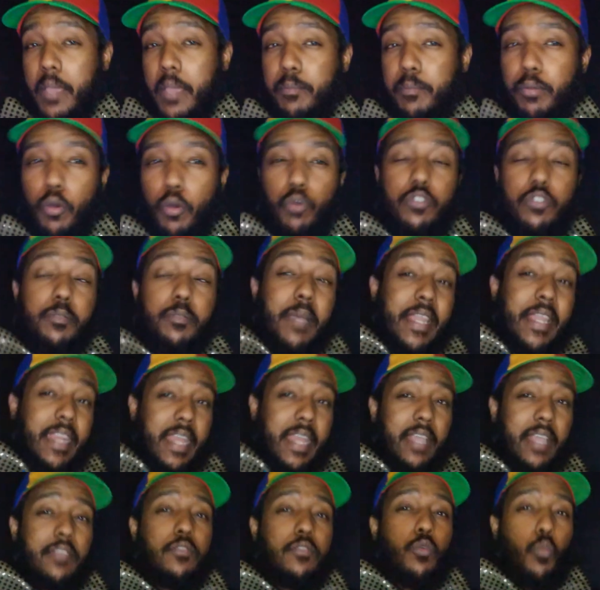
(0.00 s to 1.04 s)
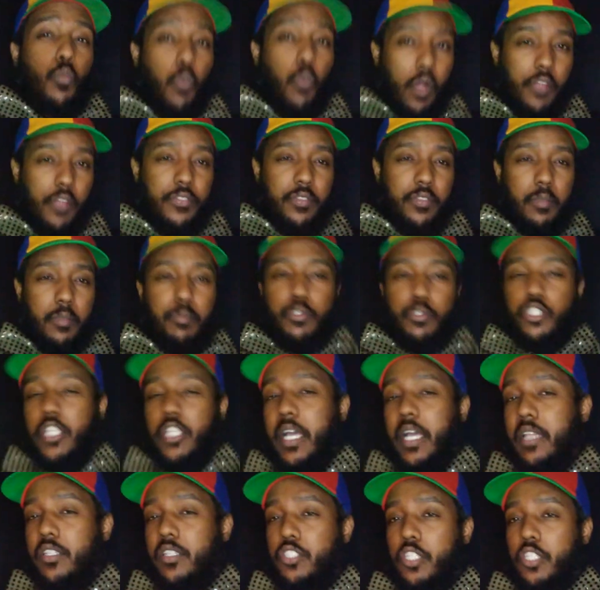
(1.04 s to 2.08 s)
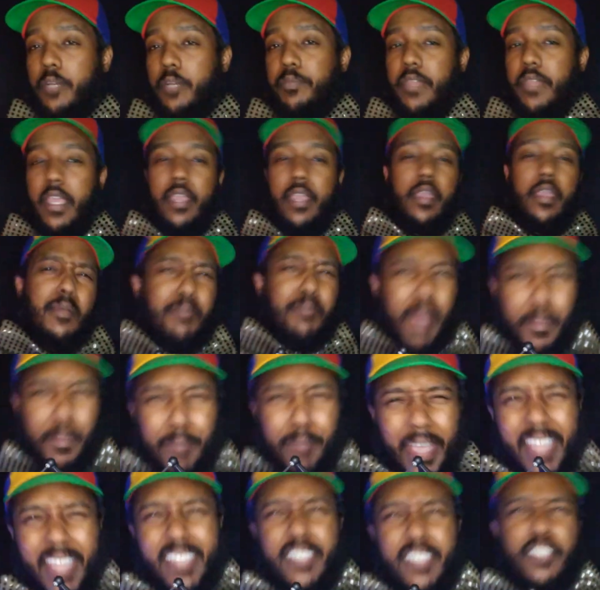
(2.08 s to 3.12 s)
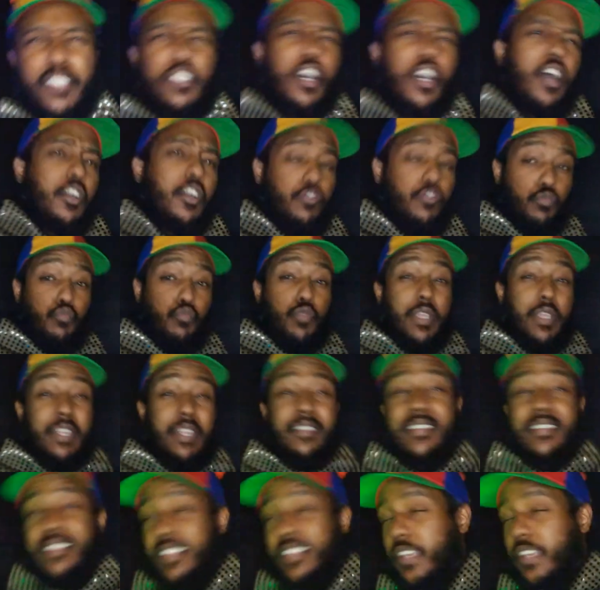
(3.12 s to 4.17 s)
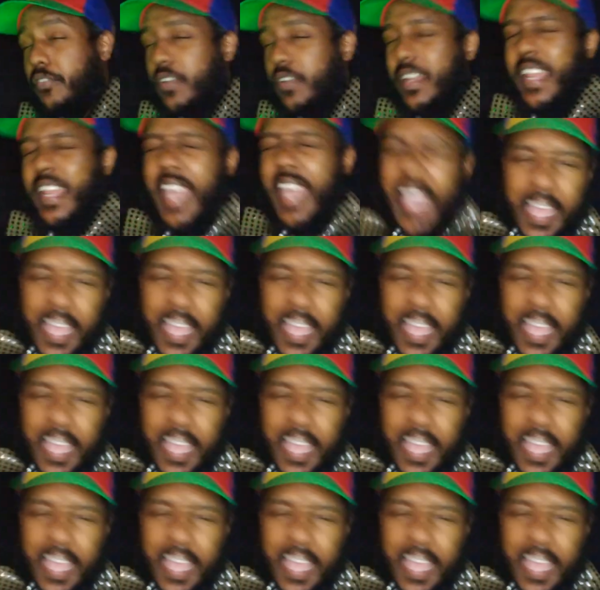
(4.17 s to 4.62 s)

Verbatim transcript: I post my next Wealthsimple Challenge update, my penny stocks, REITs, dividend,